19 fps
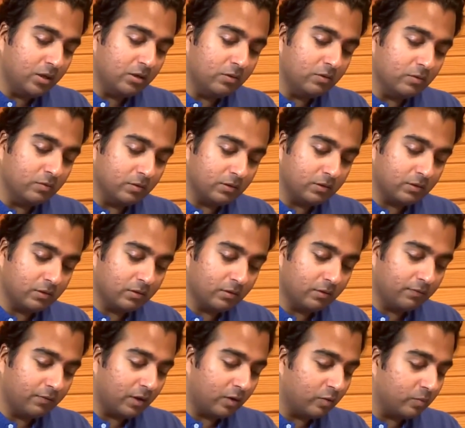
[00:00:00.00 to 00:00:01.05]
Bhikkhus,
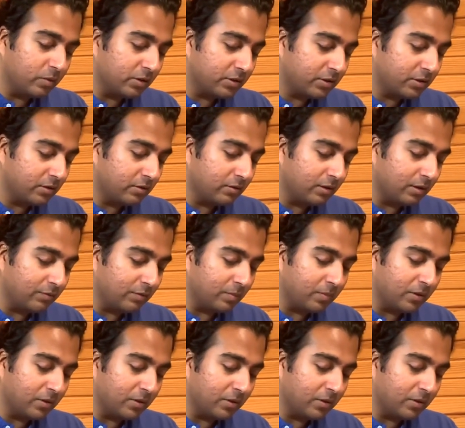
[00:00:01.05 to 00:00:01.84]
Venerable Sir, they